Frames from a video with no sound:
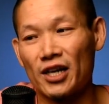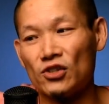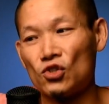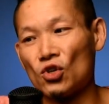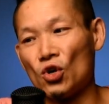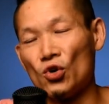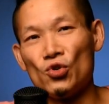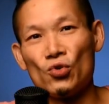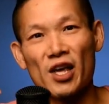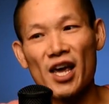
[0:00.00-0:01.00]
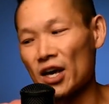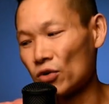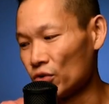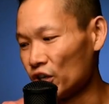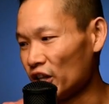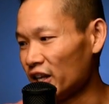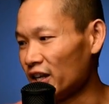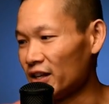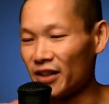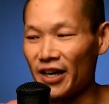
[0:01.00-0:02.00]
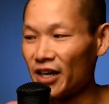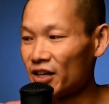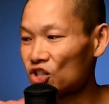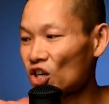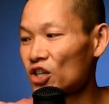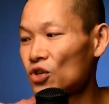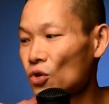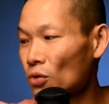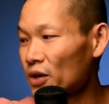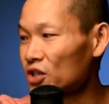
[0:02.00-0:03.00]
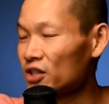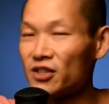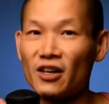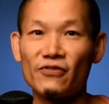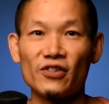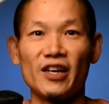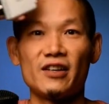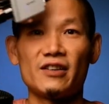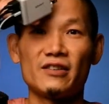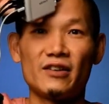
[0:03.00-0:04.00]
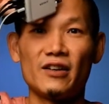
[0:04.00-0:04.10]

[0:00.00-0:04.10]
And so you can't really, like, charge a whole bunch of stuff, like,